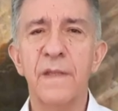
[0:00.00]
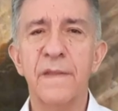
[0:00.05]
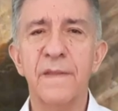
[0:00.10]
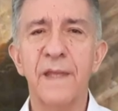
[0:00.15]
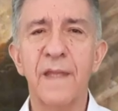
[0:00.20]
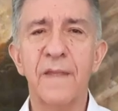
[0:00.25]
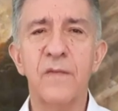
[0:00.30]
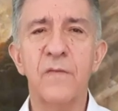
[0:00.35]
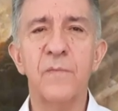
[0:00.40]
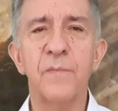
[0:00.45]

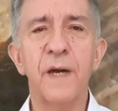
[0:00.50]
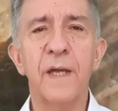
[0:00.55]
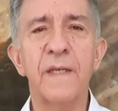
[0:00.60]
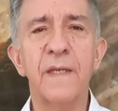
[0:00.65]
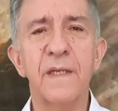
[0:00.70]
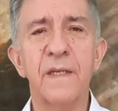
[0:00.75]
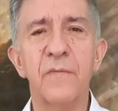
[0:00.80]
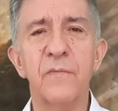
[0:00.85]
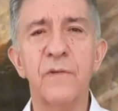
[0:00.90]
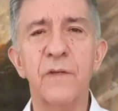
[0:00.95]
that
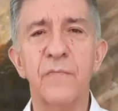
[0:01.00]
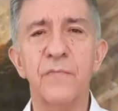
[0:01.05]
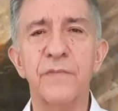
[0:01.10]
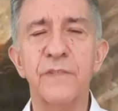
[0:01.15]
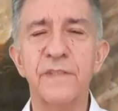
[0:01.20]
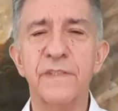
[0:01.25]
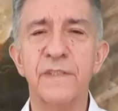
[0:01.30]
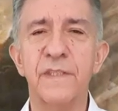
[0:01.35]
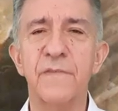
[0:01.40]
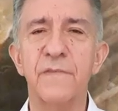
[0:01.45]
humanity will
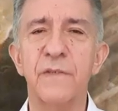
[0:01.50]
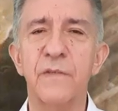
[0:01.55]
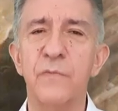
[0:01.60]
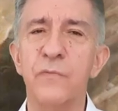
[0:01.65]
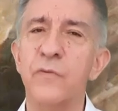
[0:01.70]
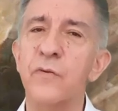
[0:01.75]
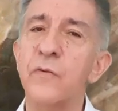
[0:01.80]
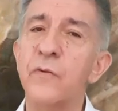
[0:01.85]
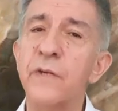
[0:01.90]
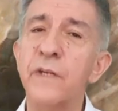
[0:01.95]
receive a
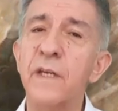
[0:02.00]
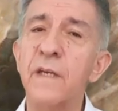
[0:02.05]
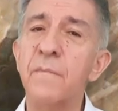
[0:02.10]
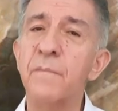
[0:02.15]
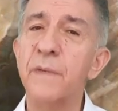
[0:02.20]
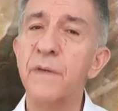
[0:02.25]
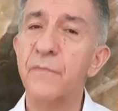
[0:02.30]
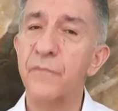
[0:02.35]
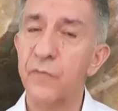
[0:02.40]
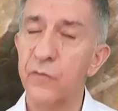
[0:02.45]

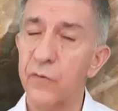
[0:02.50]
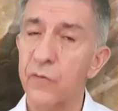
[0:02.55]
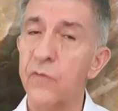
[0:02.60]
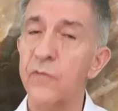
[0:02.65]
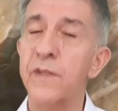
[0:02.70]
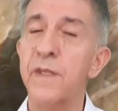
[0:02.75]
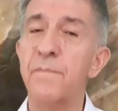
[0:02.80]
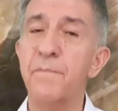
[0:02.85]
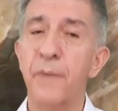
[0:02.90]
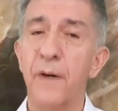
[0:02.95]
warning
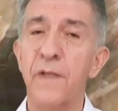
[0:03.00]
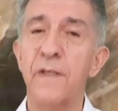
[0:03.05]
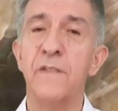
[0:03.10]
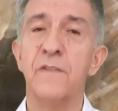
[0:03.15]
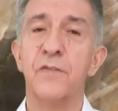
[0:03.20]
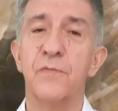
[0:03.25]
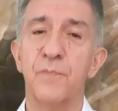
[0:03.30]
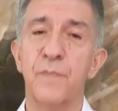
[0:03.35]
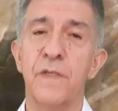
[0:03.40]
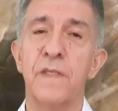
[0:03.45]
before the
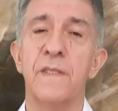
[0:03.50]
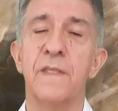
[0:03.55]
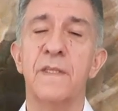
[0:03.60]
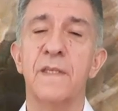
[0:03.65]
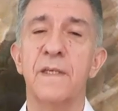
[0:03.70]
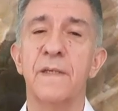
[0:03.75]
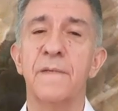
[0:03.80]
punishment.